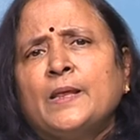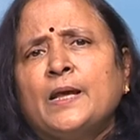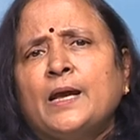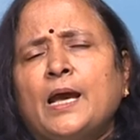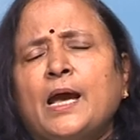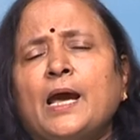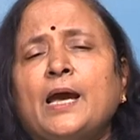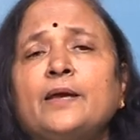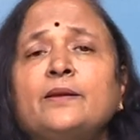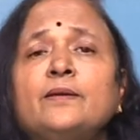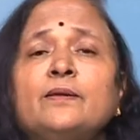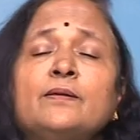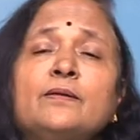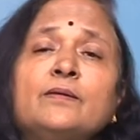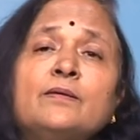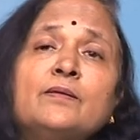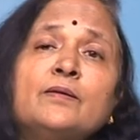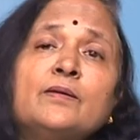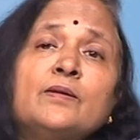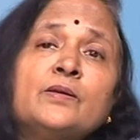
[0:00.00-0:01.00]
And
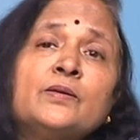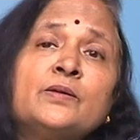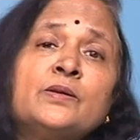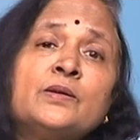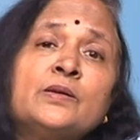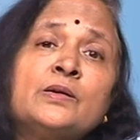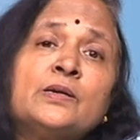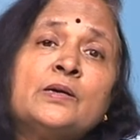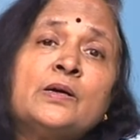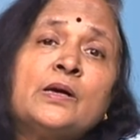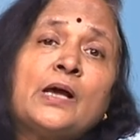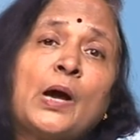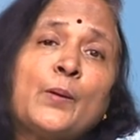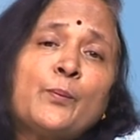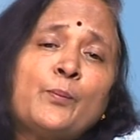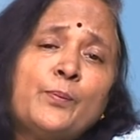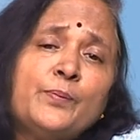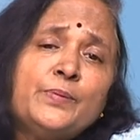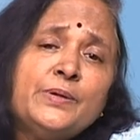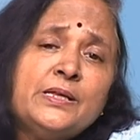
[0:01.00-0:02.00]

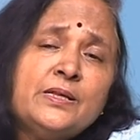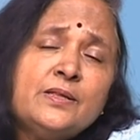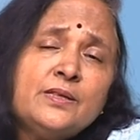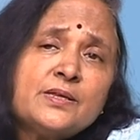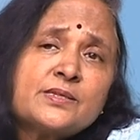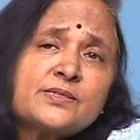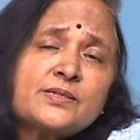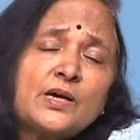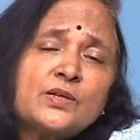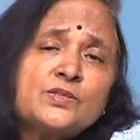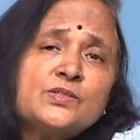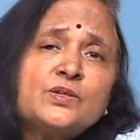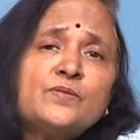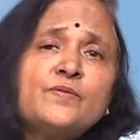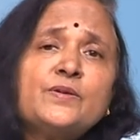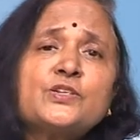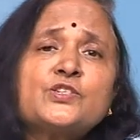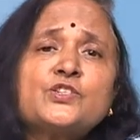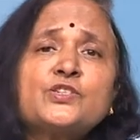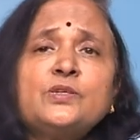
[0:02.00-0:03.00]
in this
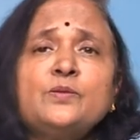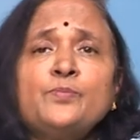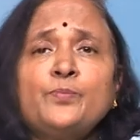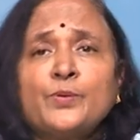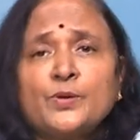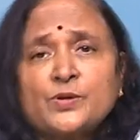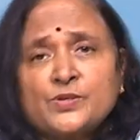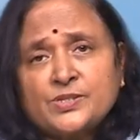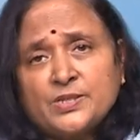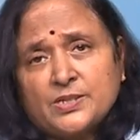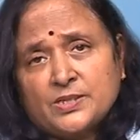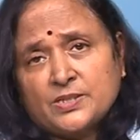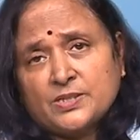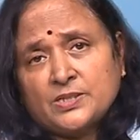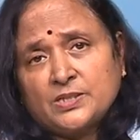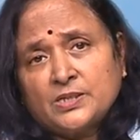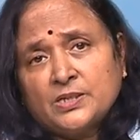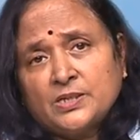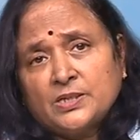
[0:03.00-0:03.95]
conservation process,